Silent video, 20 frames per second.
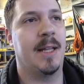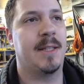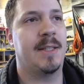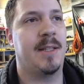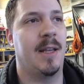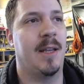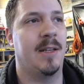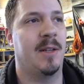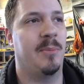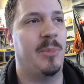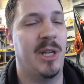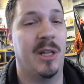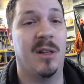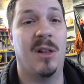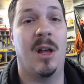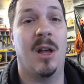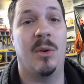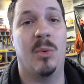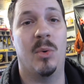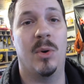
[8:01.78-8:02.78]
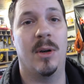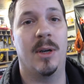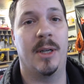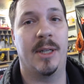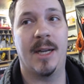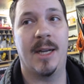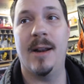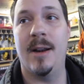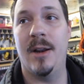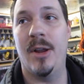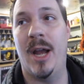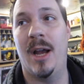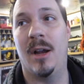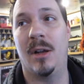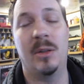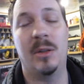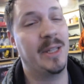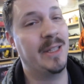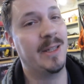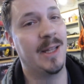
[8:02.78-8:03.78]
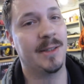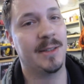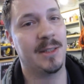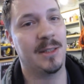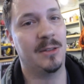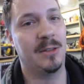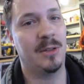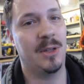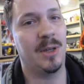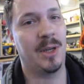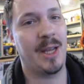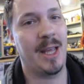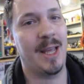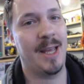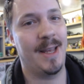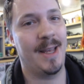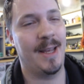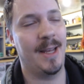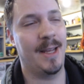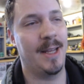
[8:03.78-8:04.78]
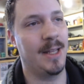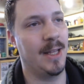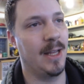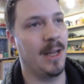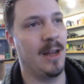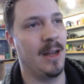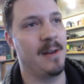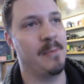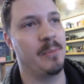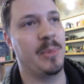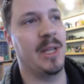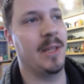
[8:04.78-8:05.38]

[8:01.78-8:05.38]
getting to be a lot of work, and I don't know how clean that's going to look,